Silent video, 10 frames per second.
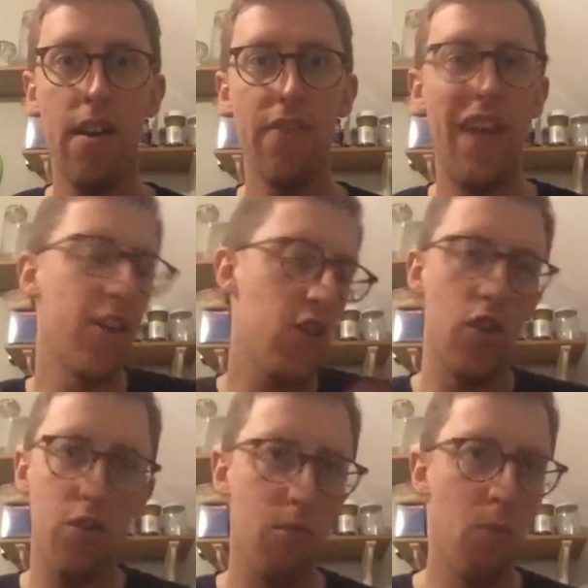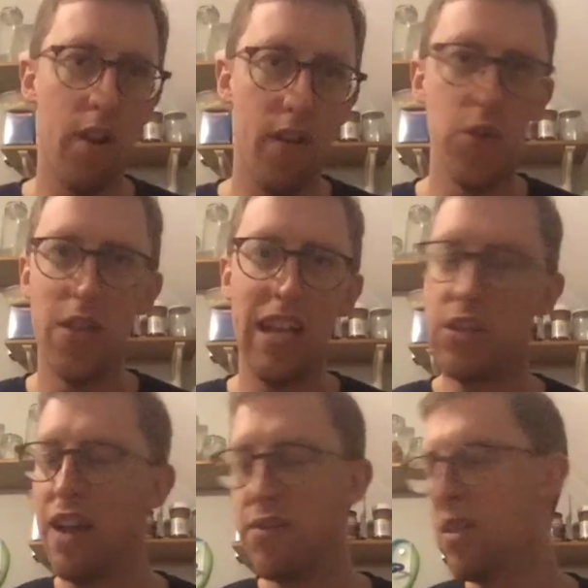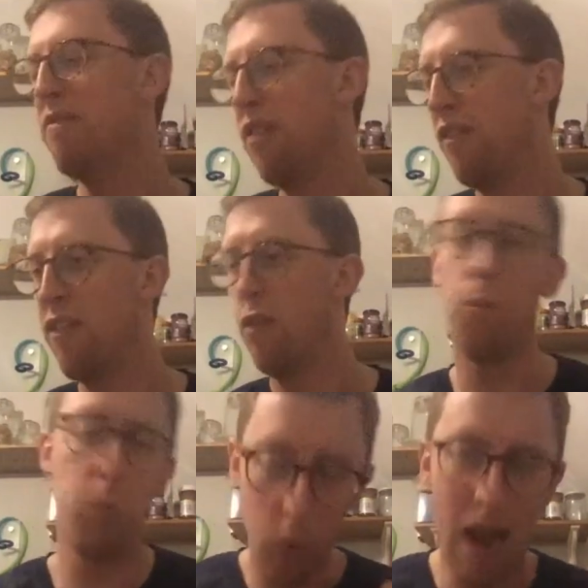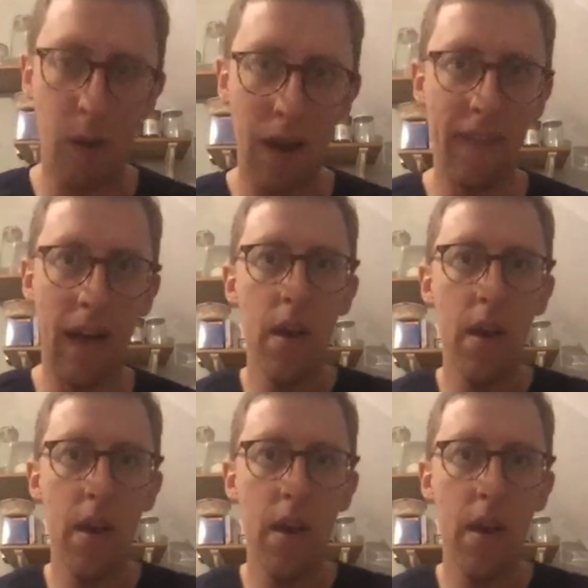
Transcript: That's just one of those things that I've said for quite a while now.